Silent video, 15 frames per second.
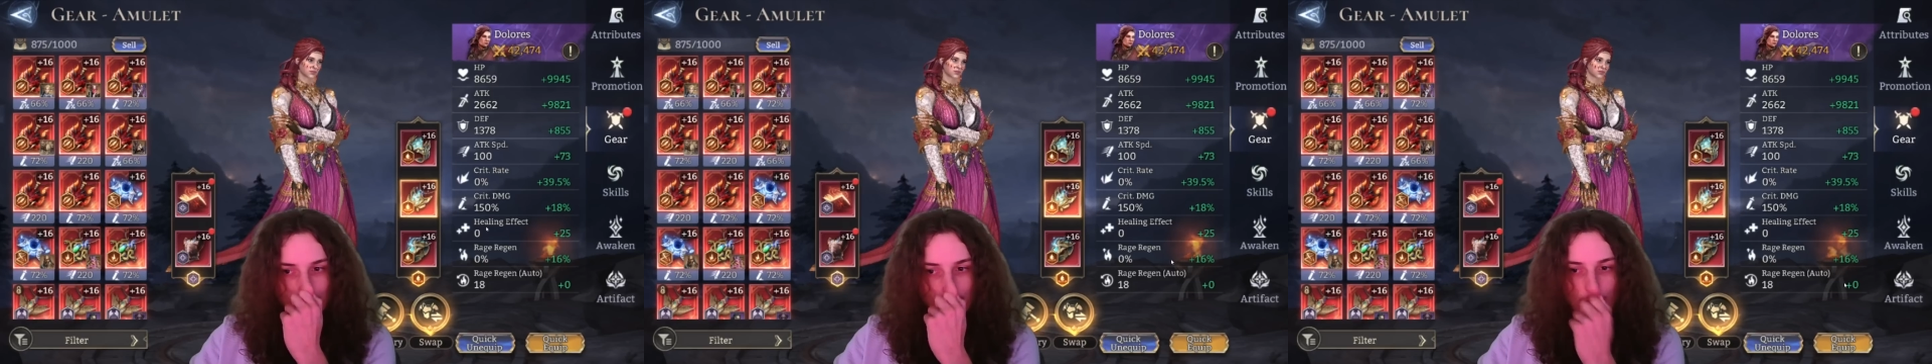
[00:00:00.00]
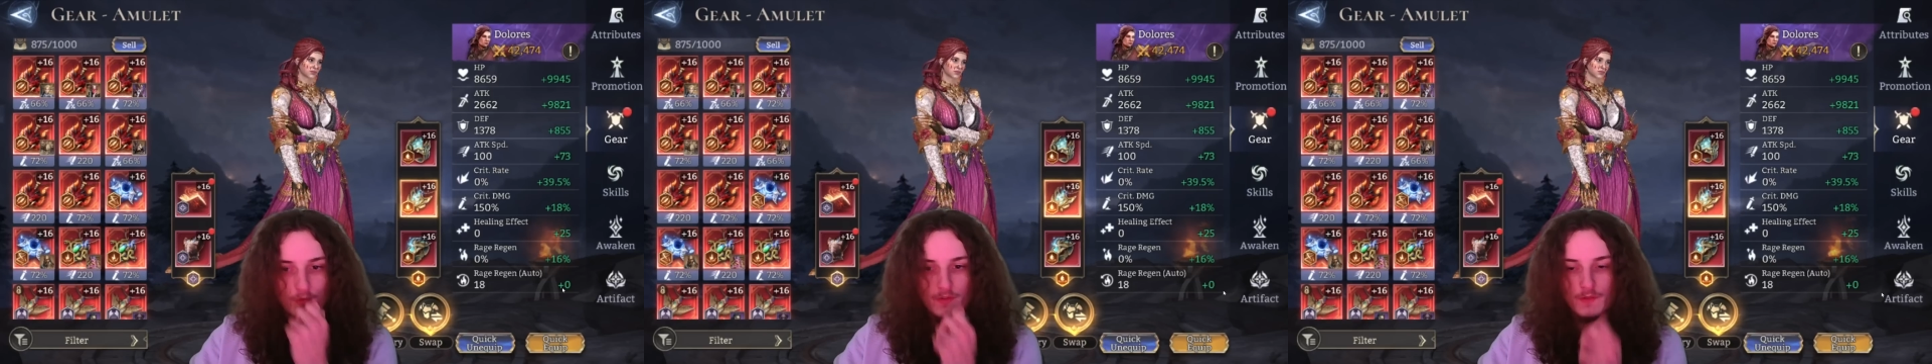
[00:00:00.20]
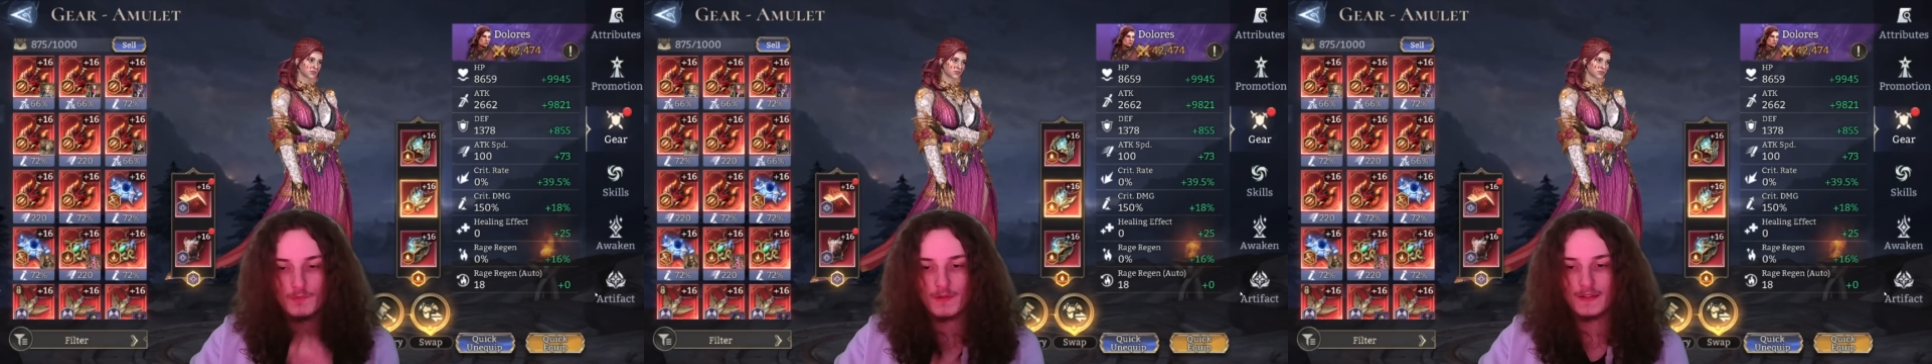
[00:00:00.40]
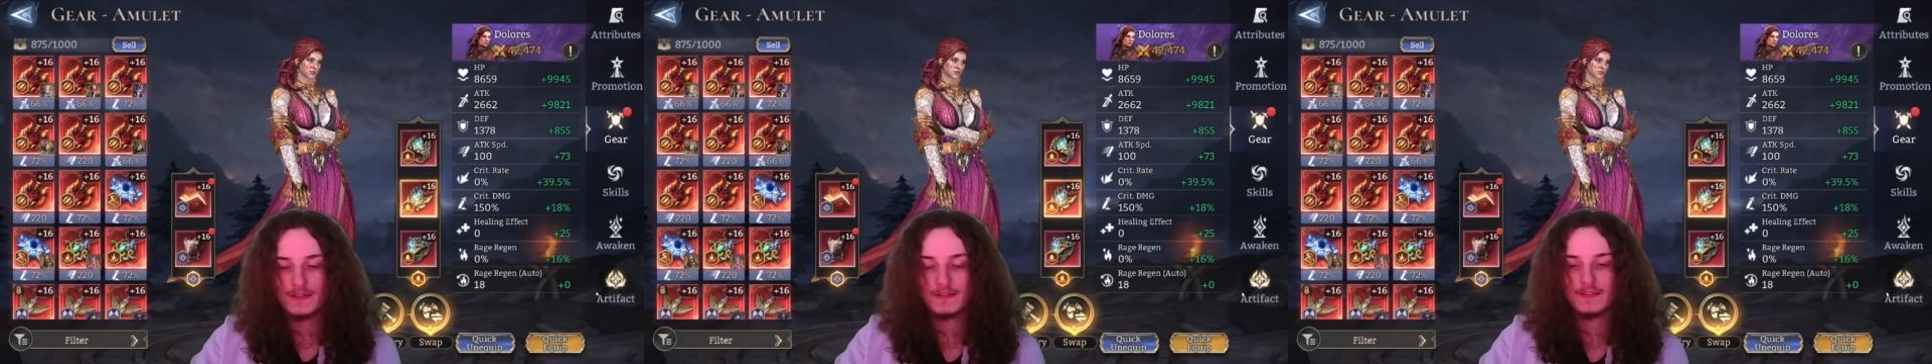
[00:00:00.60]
we're only running